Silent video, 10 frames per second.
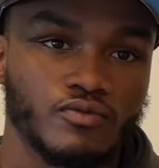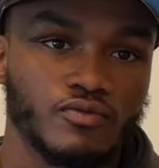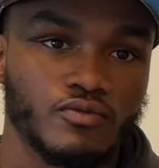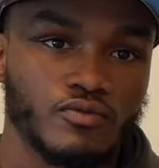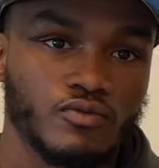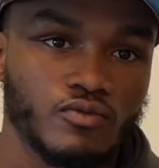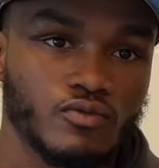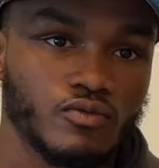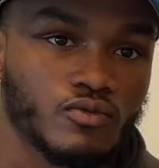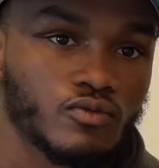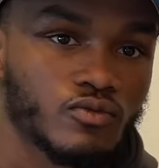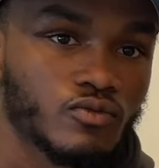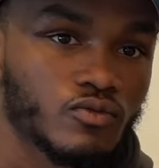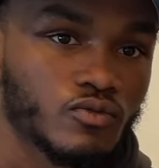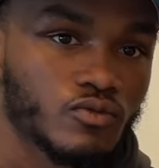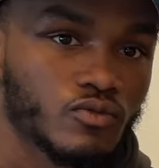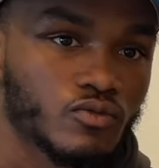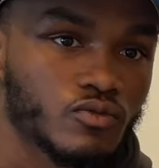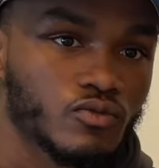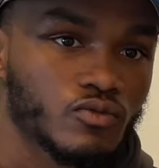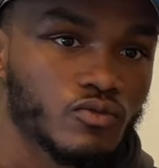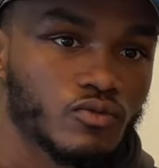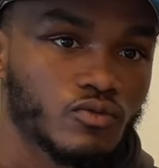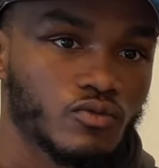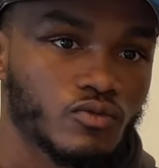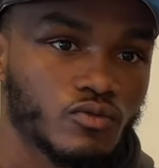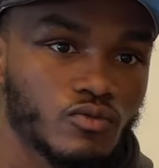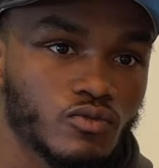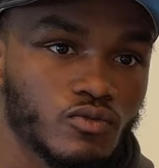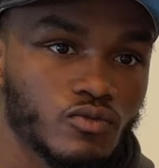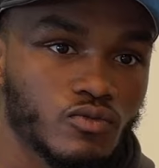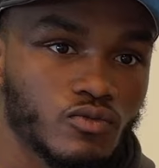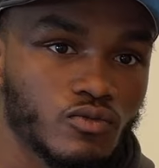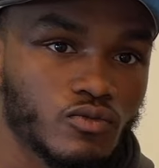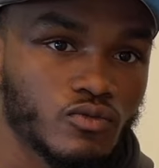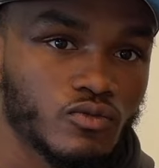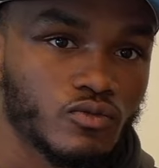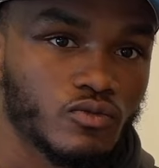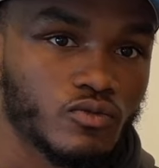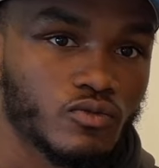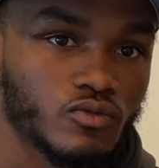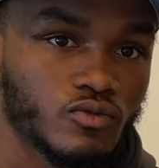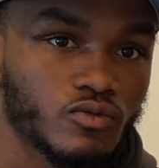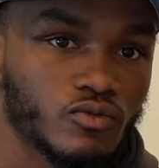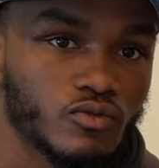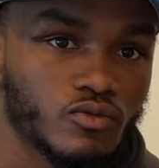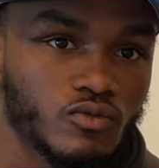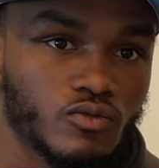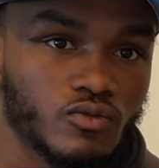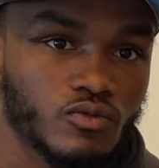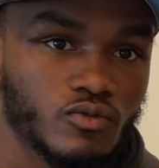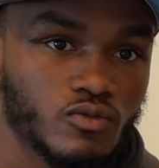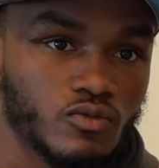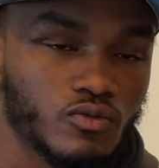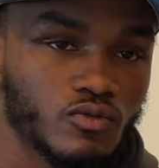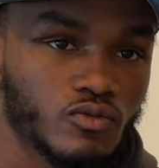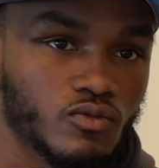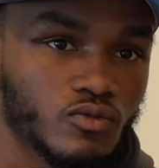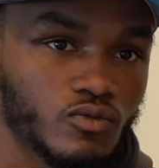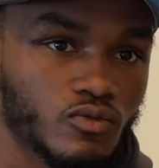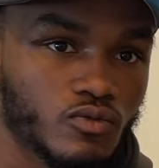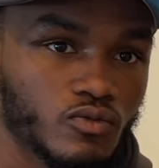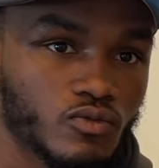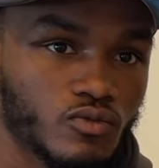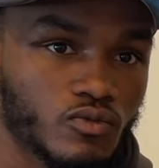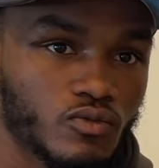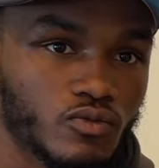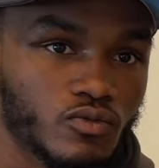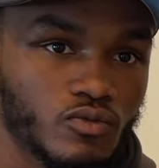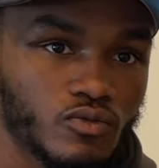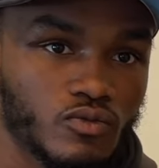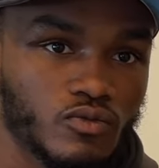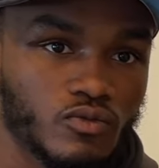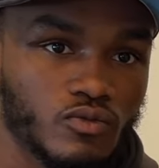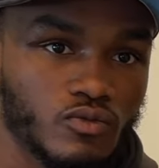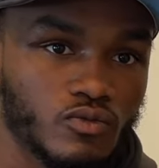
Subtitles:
[no speech]